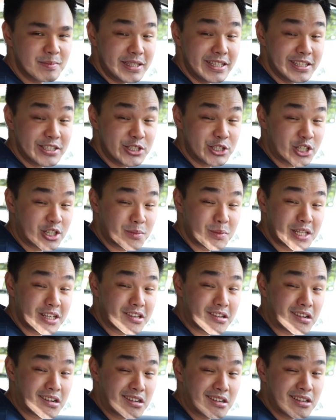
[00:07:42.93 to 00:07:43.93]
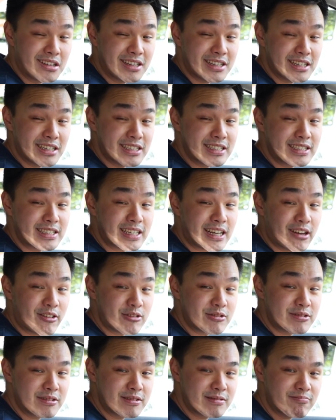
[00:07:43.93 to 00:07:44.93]
A German car, that
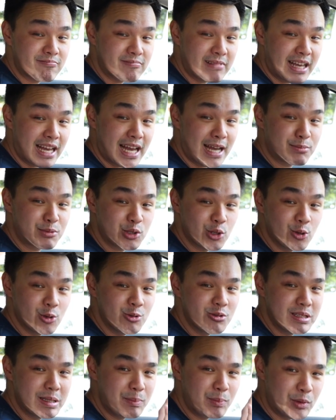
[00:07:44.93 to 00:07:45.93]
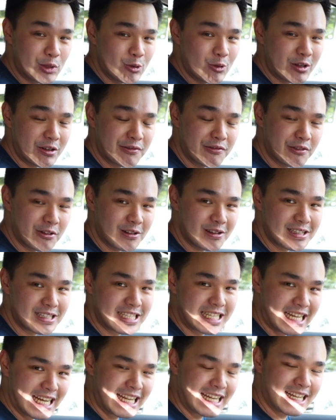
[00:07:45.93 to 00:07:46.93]
sounds absolutely beautiful.
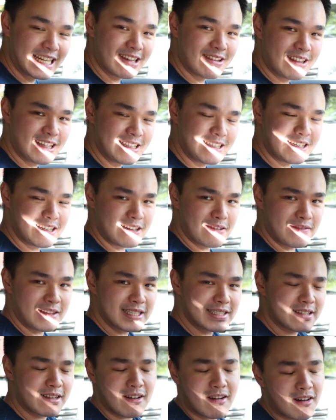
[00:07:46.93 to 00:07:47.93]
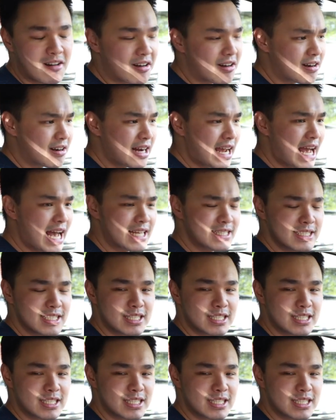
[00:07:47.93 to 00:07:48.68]
Now, the interior of this car, as